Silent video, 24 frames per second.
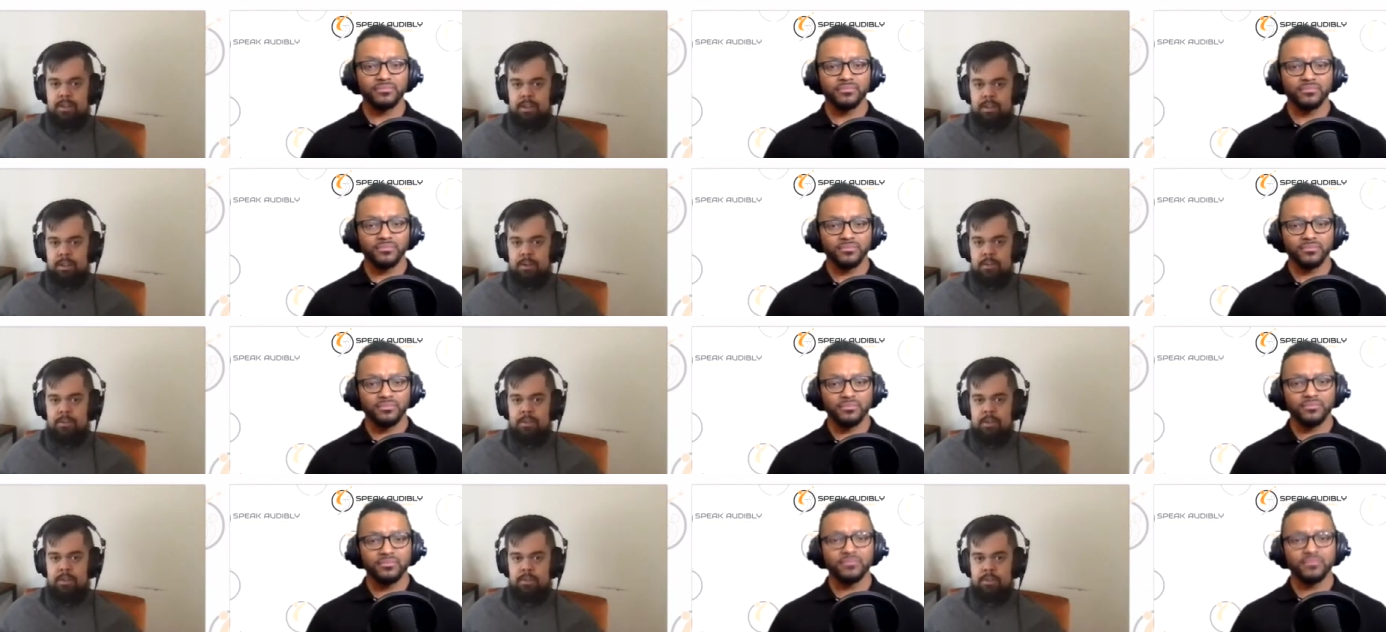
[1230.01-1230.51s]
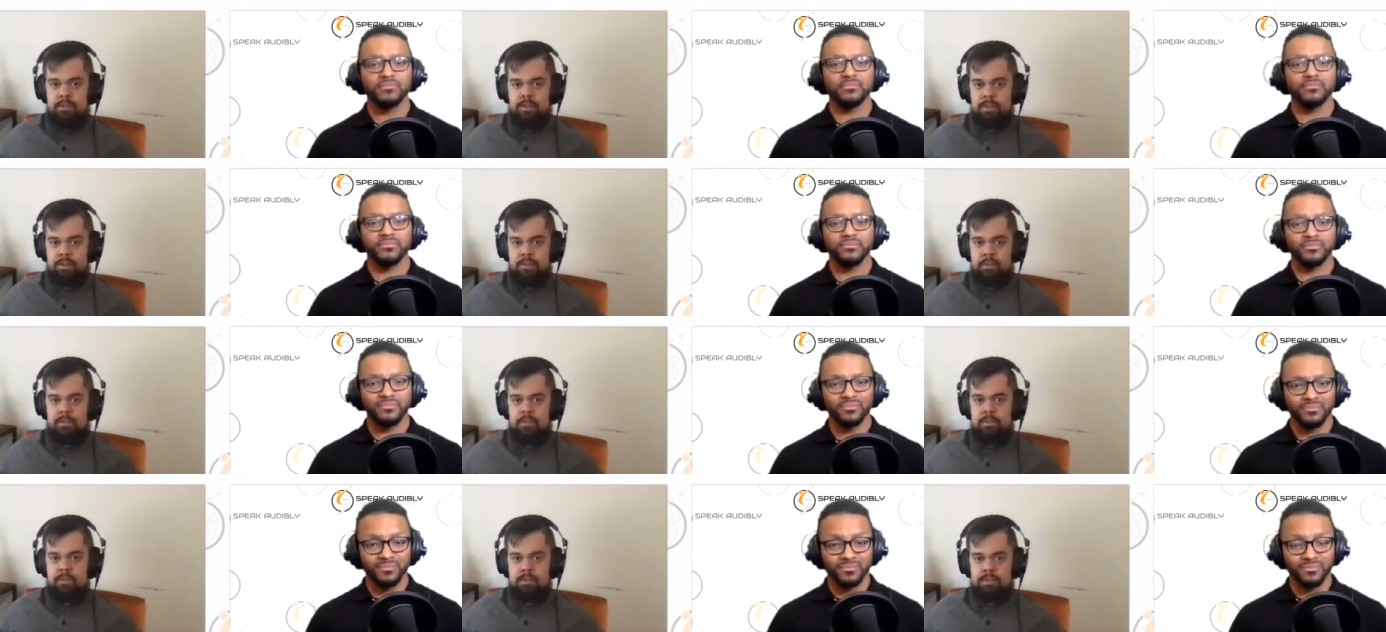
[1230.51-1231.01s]
Speaker 1: You know, this
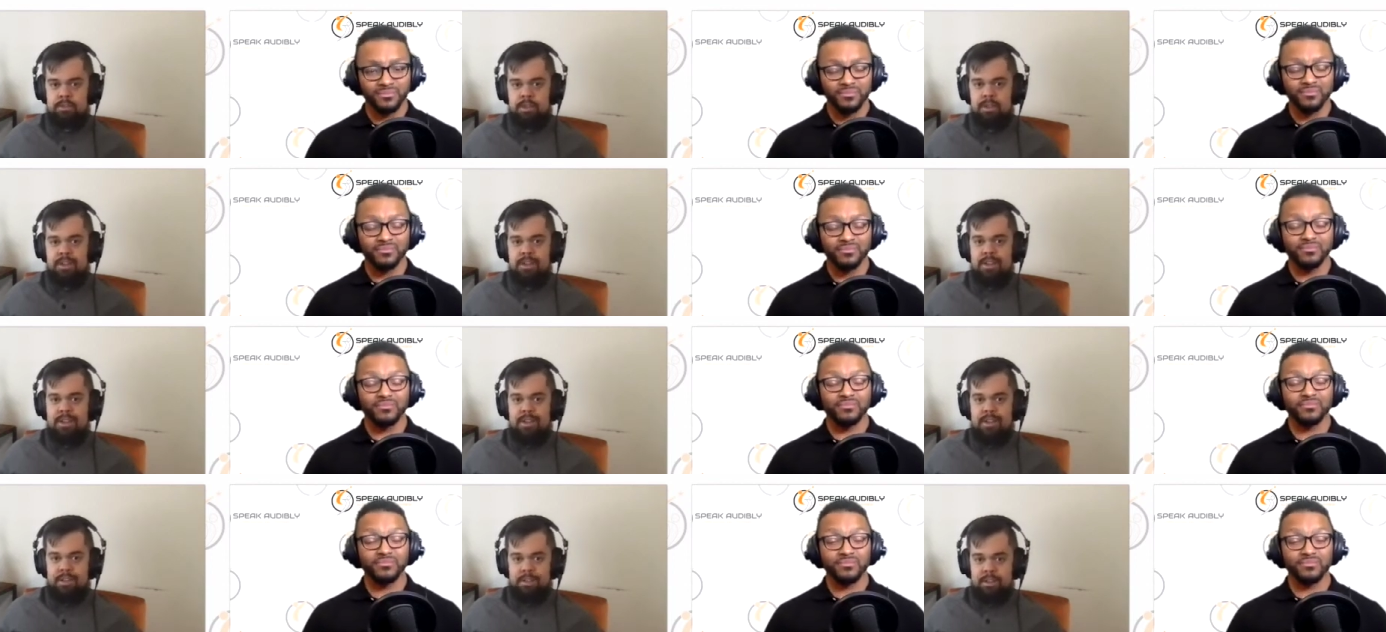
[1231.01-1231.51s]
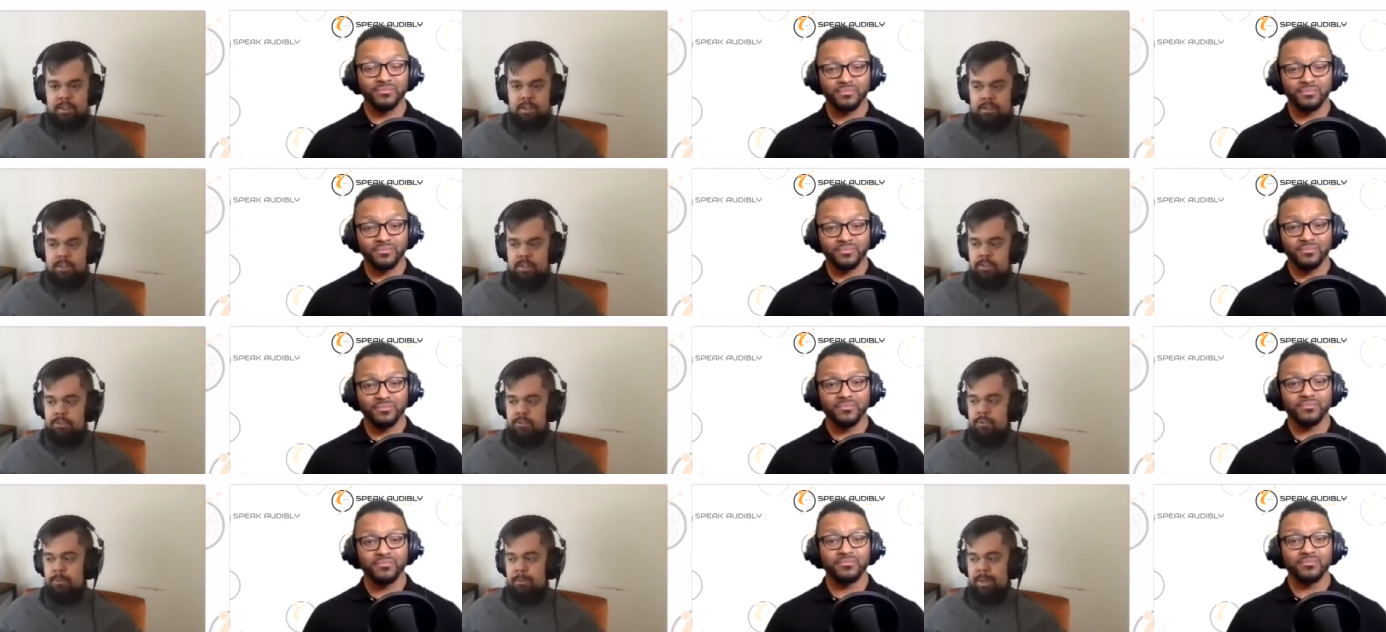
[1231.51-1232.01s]
is
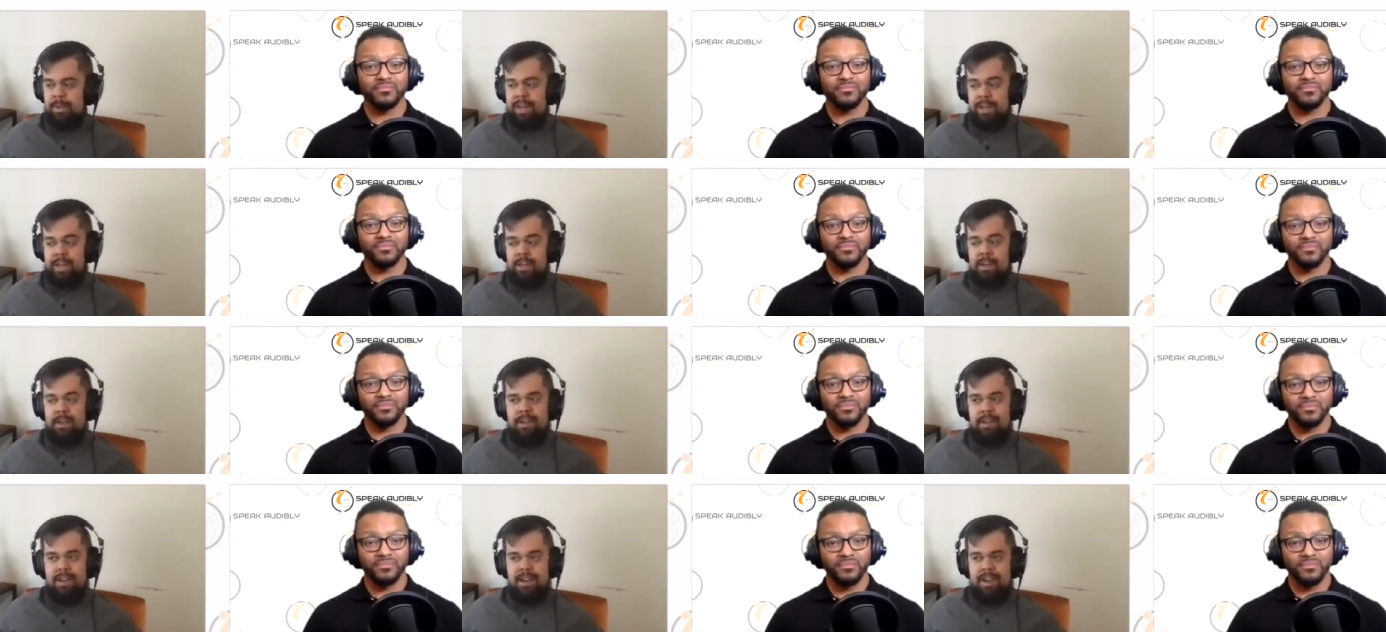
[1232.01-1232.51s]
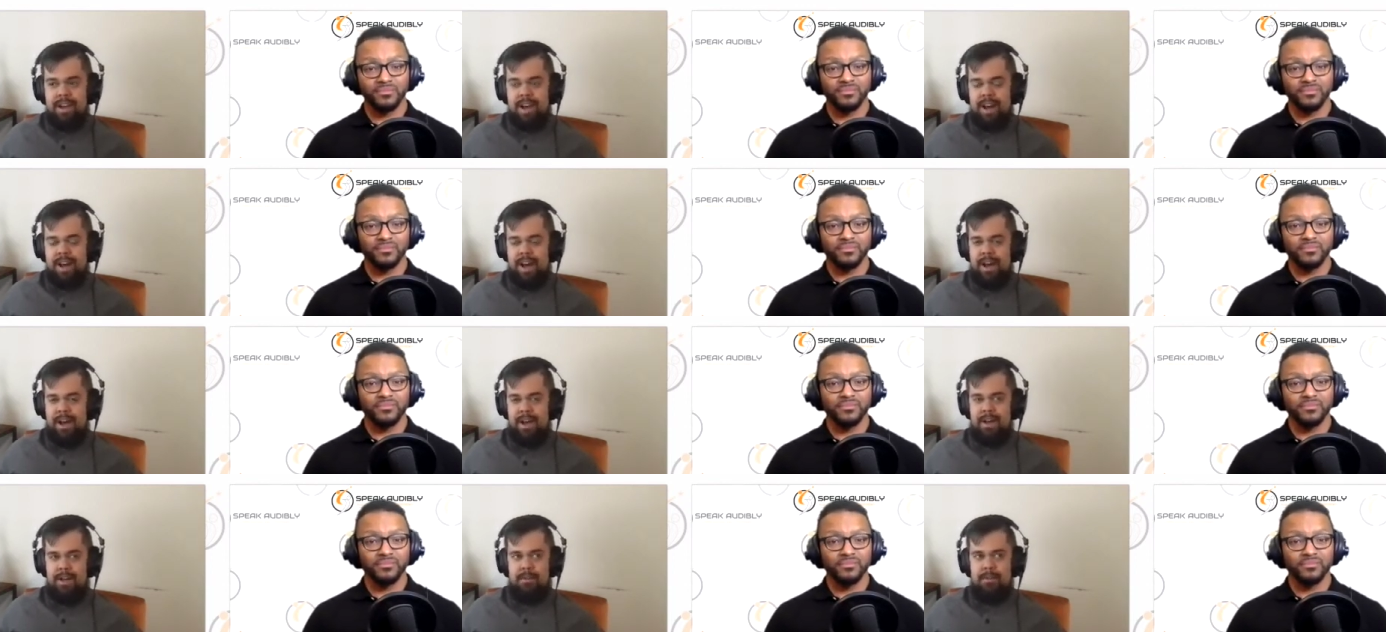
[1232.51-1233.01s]
for me.
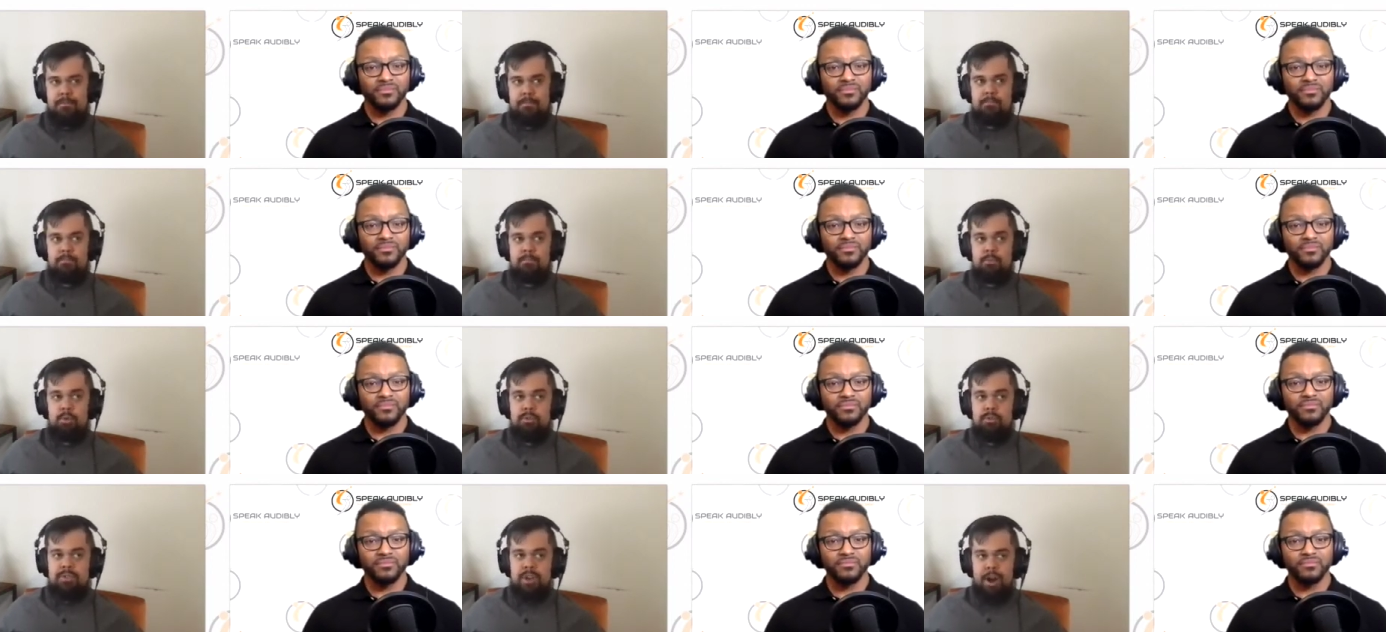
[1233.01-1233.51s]
Moved to